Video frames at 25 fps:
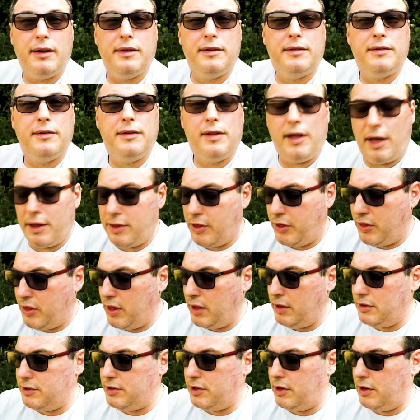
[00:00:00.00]
And the other
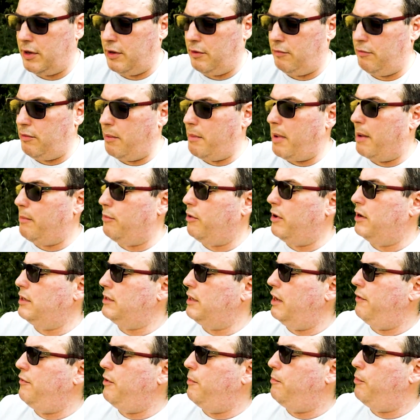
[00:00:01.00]
thing to remember
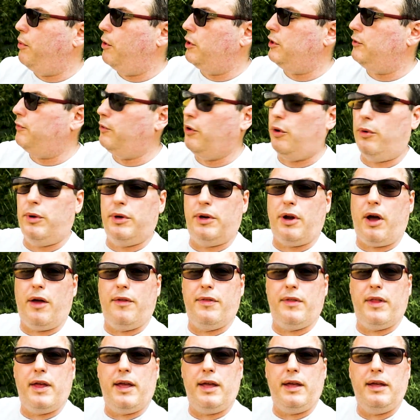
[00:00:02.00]
is if you push forward
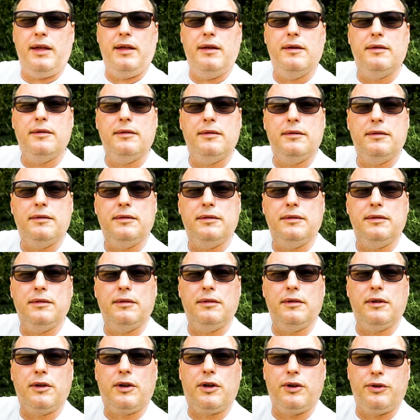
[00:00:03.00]
on the
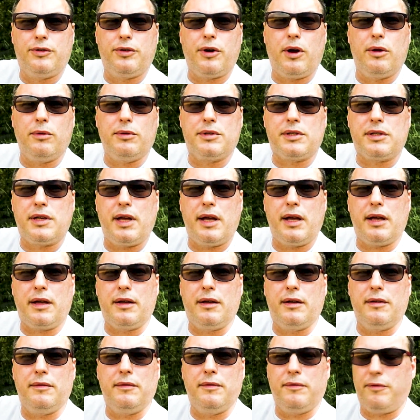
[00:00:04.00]
control stick
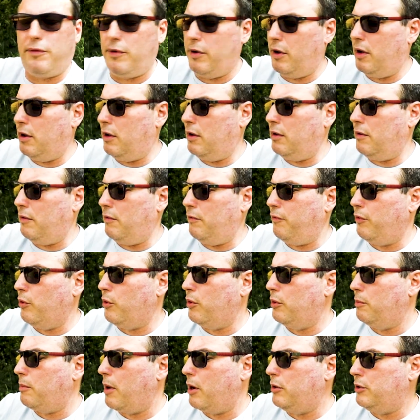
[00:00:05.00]
for
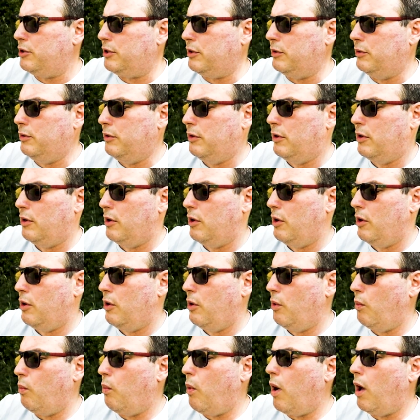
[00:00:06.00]
forward motion
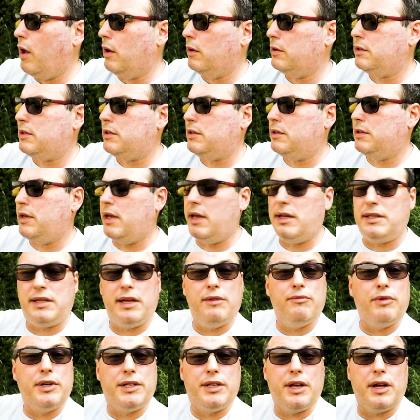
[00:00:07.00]
whilst it's
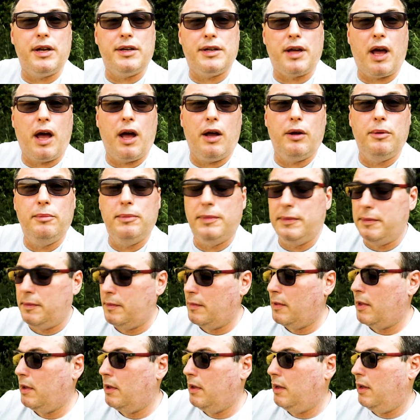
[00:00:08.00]
in return to
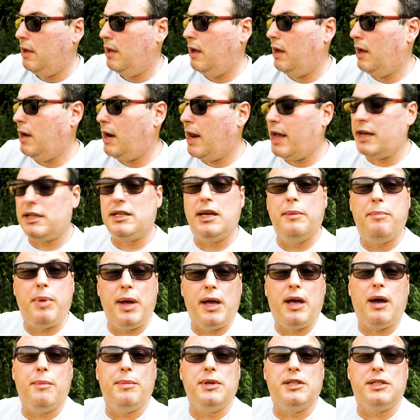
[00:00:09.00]
home, it'll actually
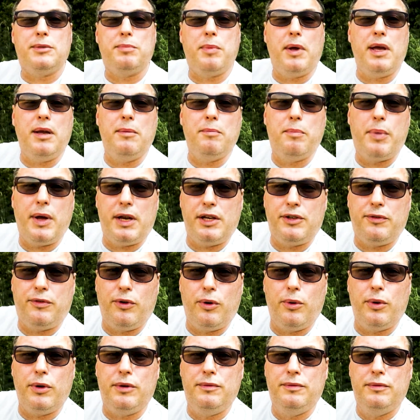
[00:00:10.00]
pick up its speed and pitch
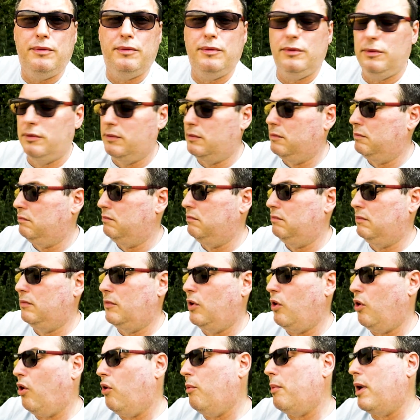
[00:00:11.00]
forward,
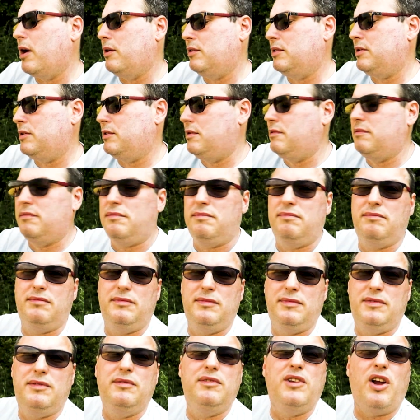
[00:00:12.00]
almost
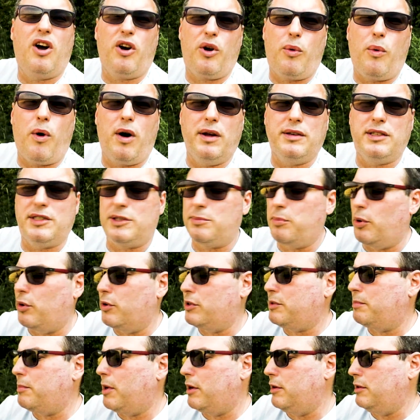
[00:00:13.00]
not quite to
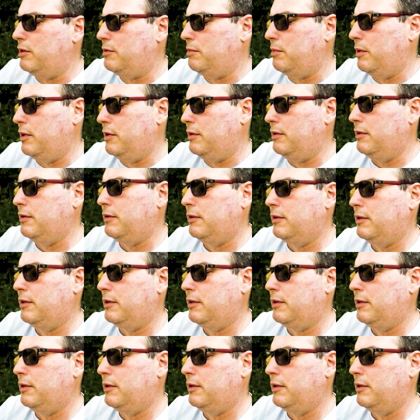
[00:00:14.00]
sports modes, but